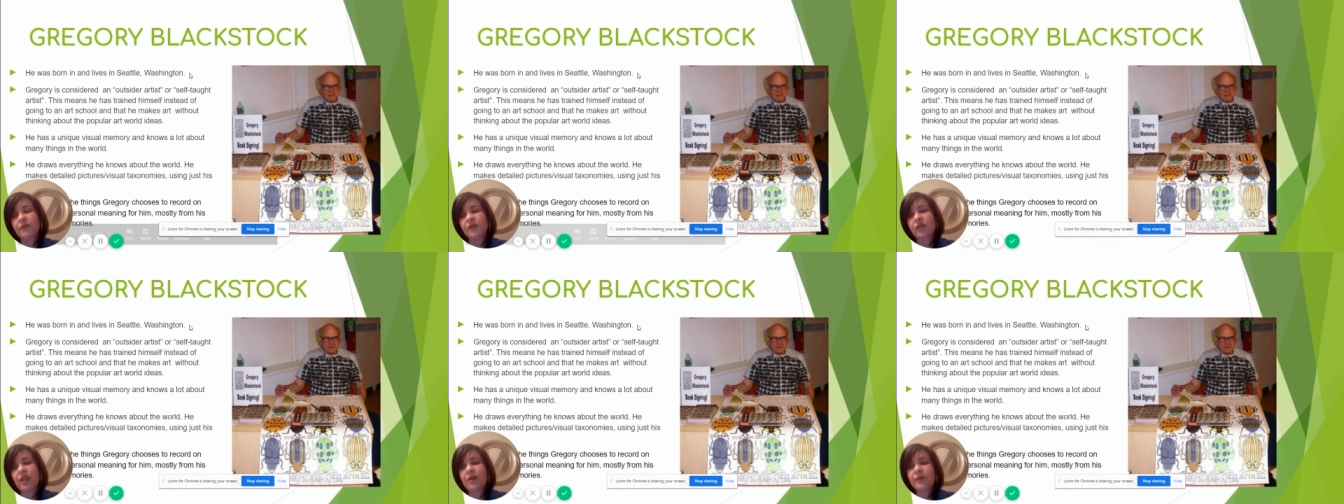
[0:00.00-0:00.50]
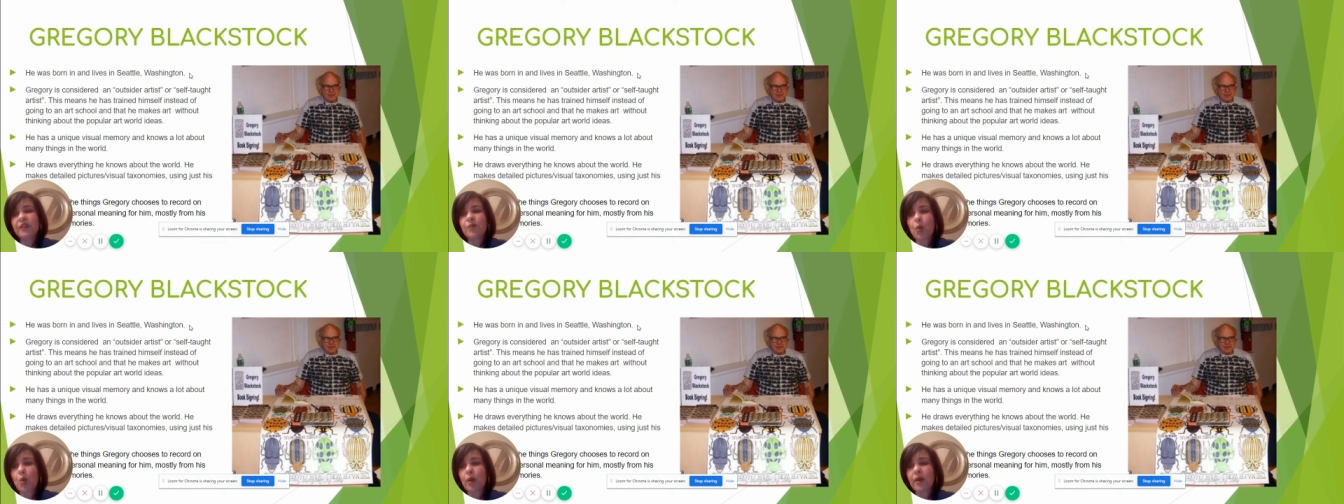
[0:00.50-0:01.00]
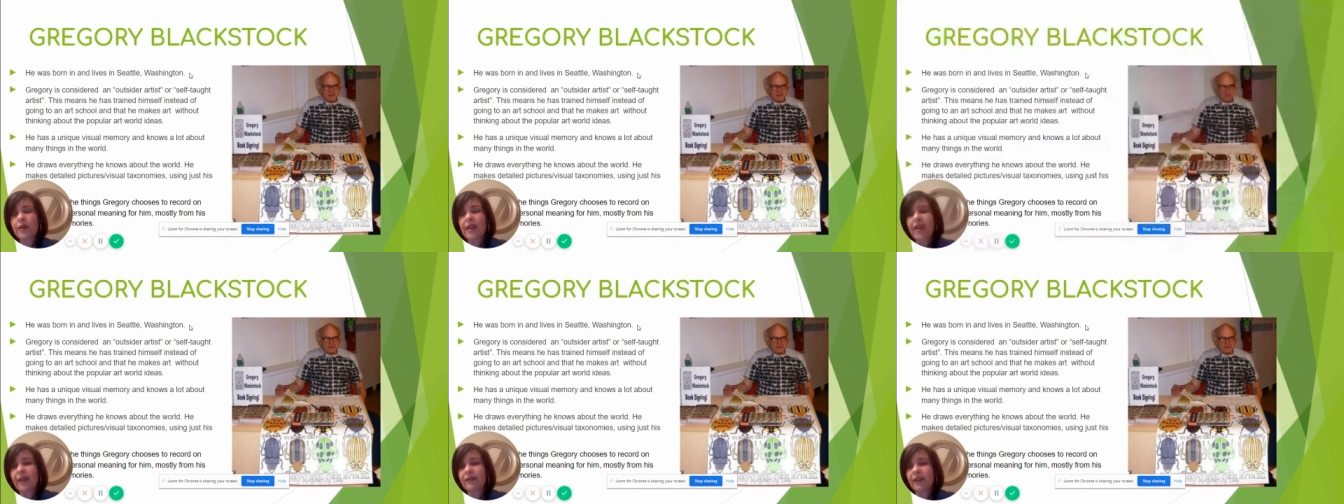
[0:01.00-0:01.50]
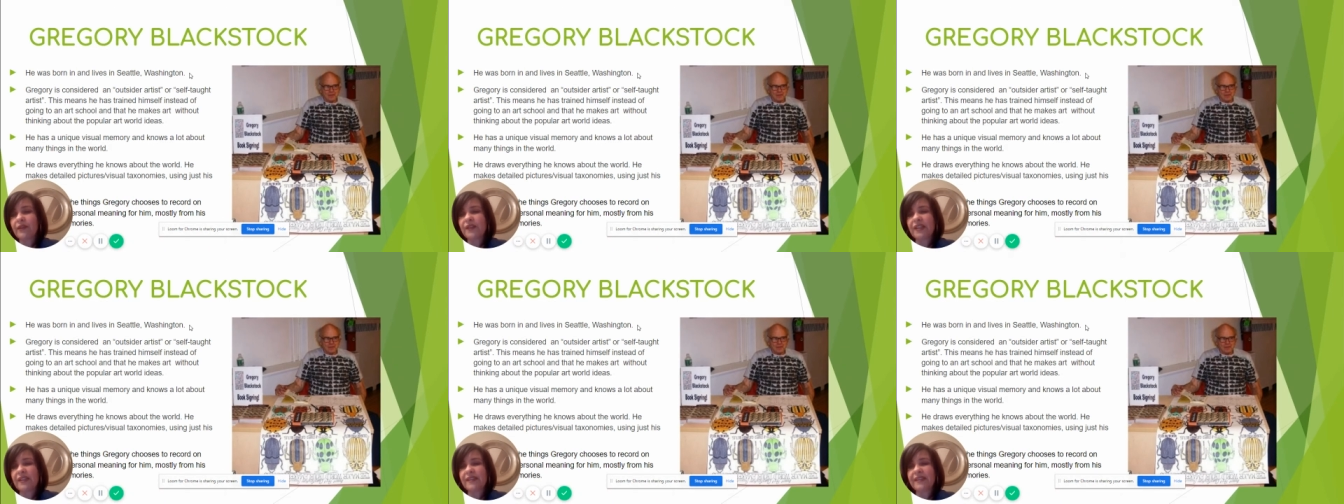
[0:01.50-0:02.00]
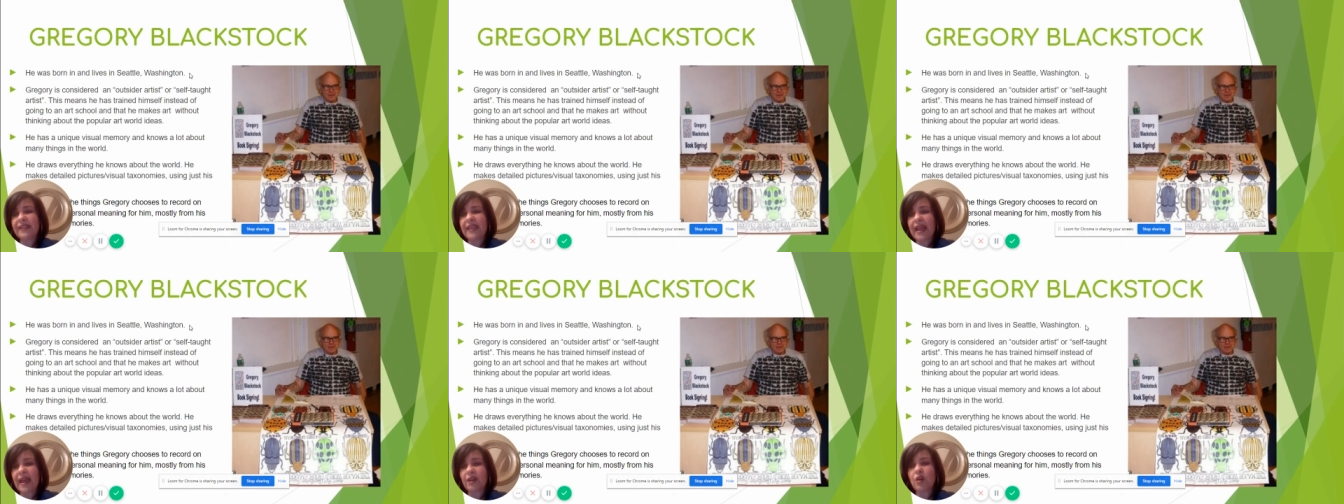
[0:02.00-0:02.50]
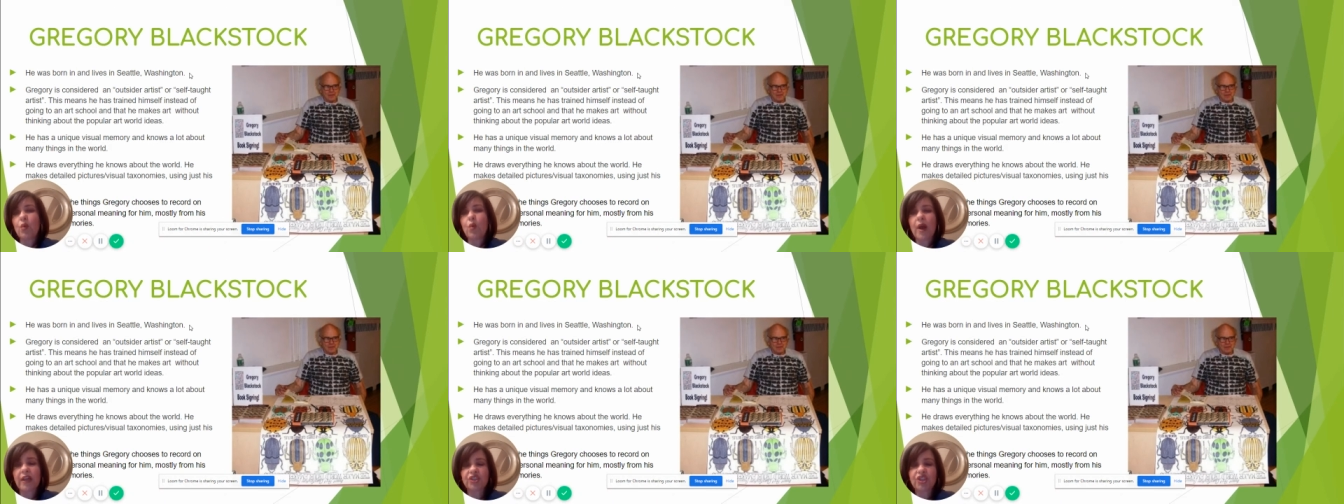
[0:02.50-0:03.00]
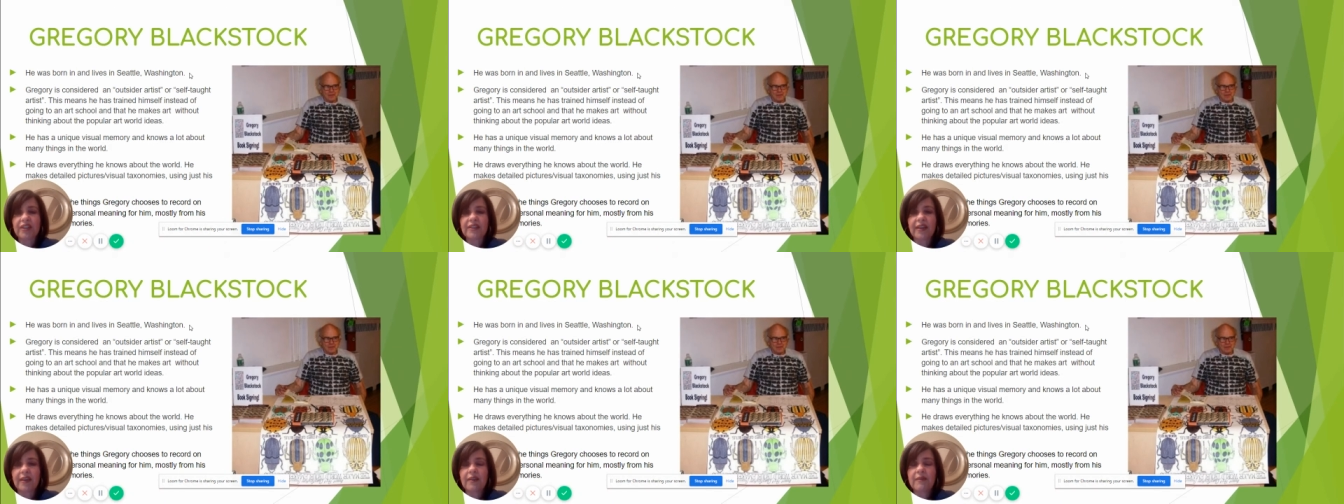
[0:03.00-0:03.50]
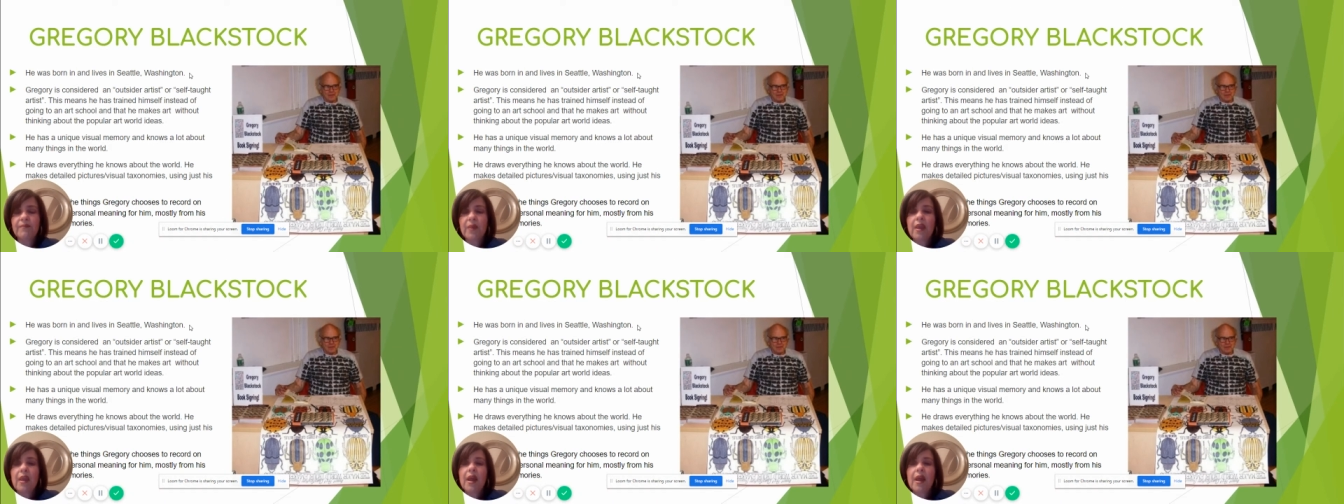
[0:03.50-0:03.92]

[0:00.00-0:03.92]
So he was born and lives in Seattle, Washington.